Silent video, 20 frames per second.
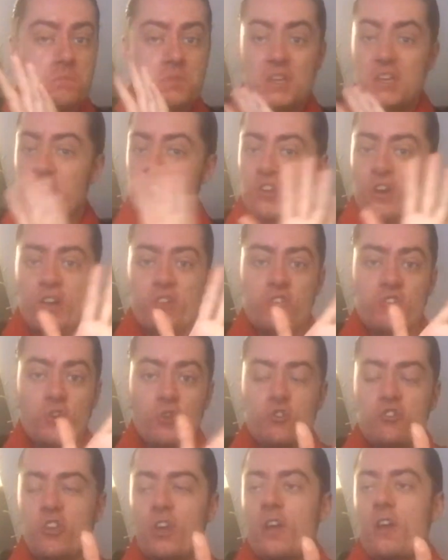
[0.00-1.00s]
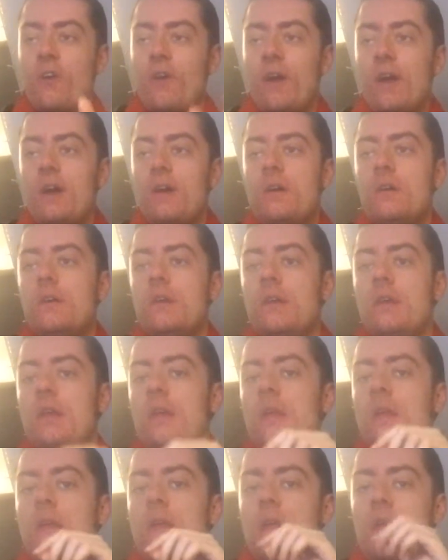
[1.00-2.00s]
please guys do check her
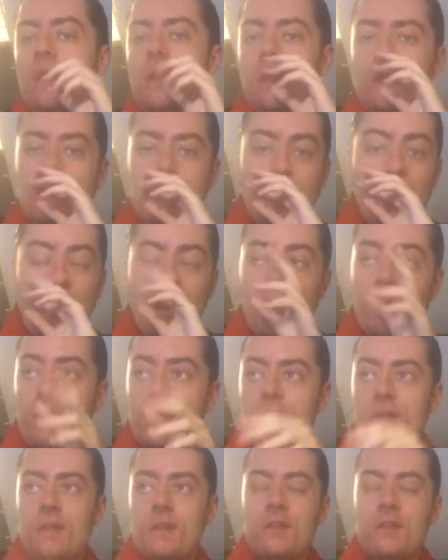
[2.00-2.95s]
out.